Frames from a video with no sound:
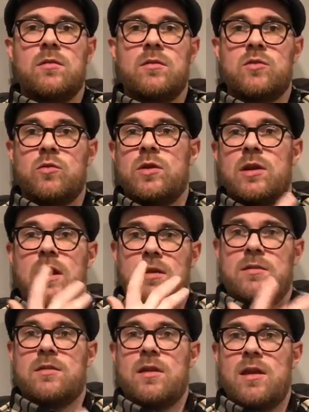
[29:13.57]
zoning
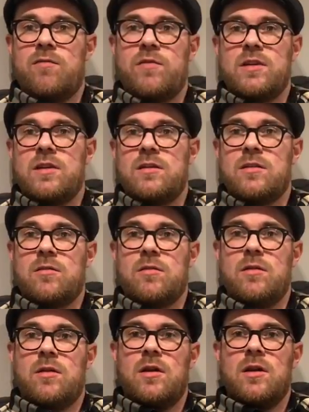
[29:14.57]
into every detail.
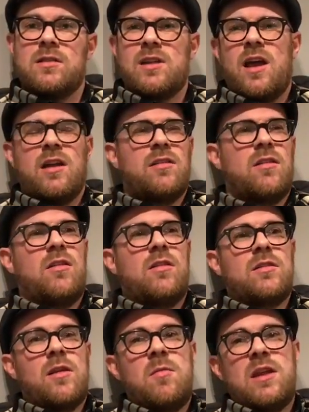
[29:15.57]
It's like, I don't know,
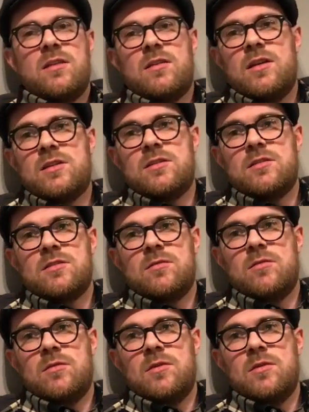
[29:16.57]
it's like meditation or something.